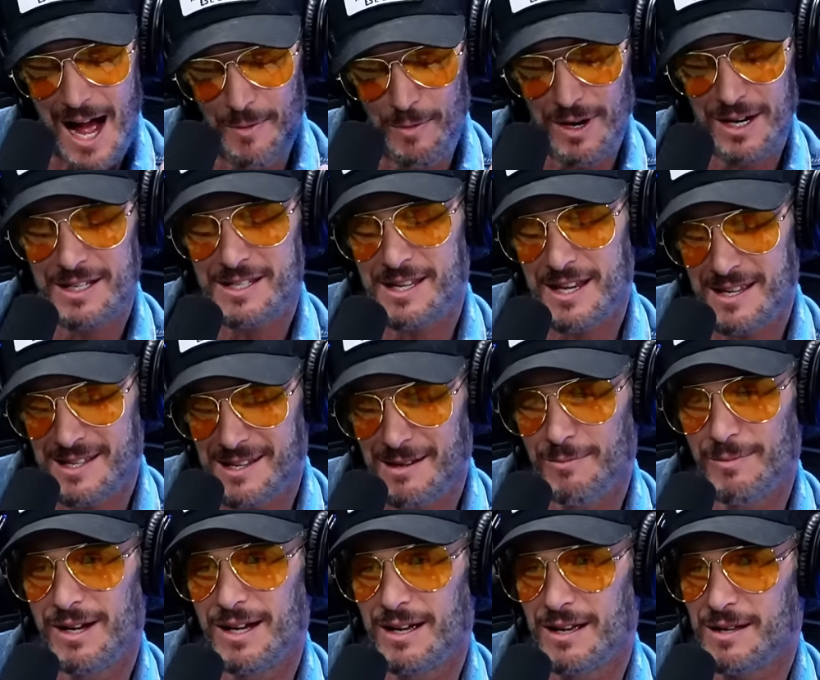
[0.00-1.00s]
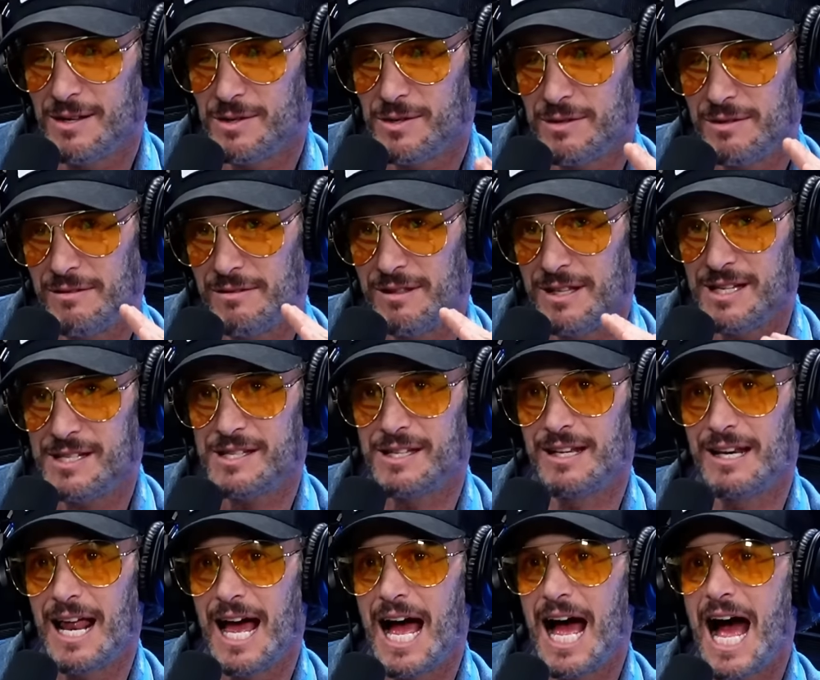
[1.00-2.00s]
want to say something else
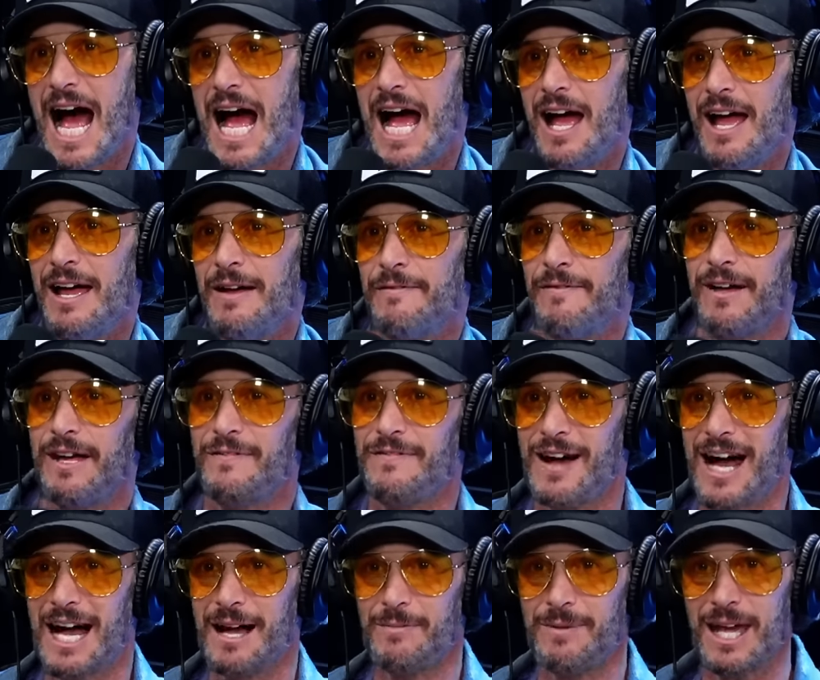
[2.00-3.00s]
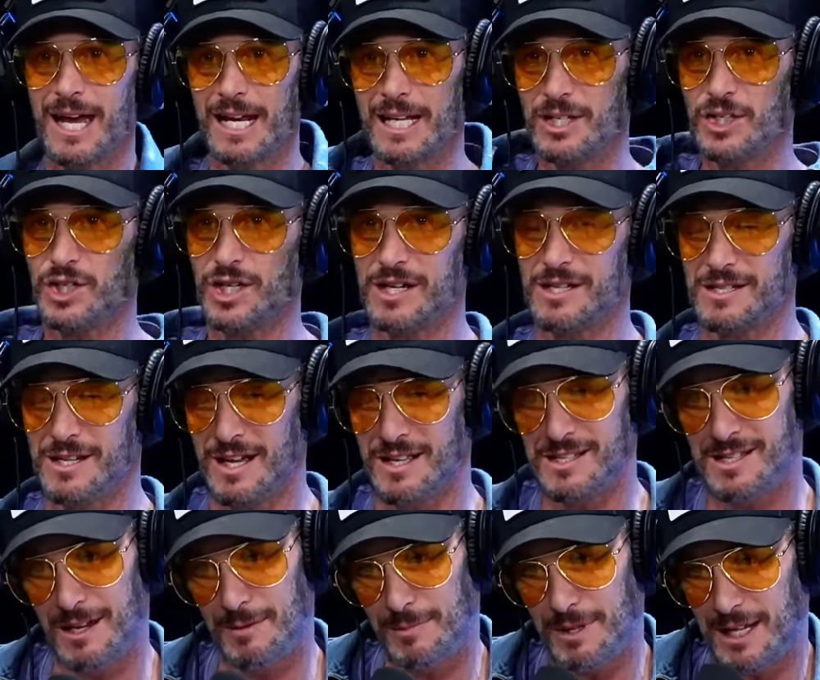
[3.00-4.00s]
listen if if i'm getting jizz on
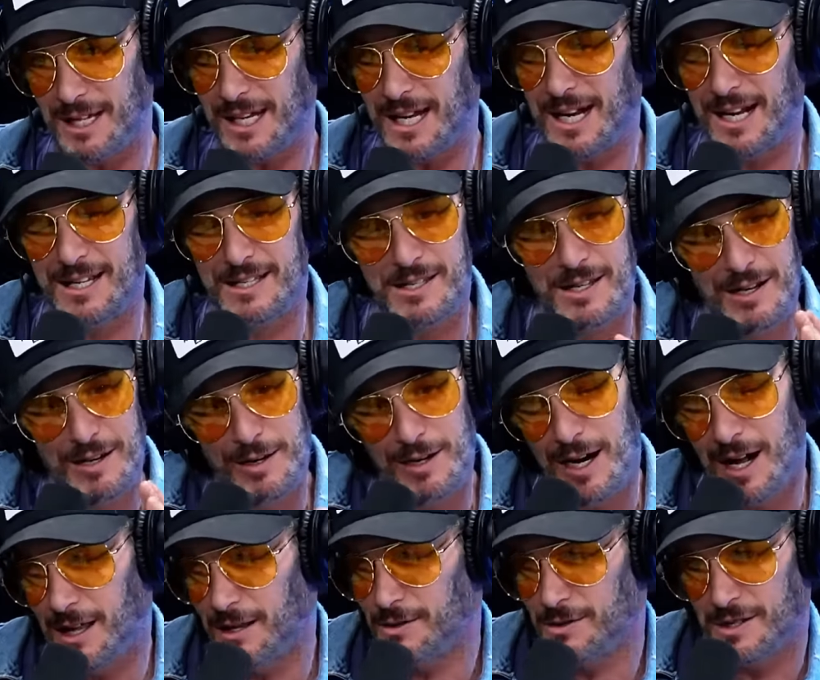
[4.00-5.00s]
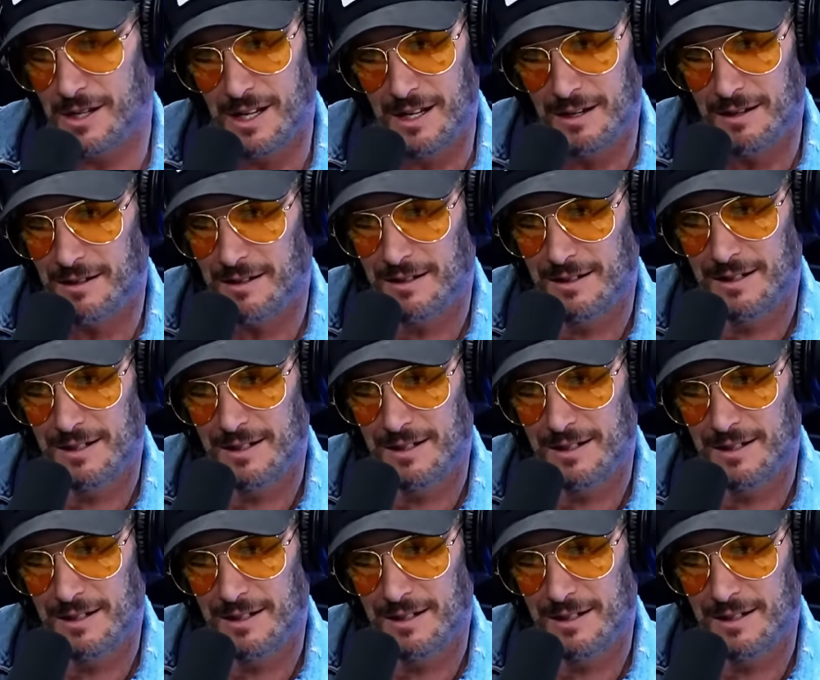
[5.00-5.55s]
something it's a $100 and under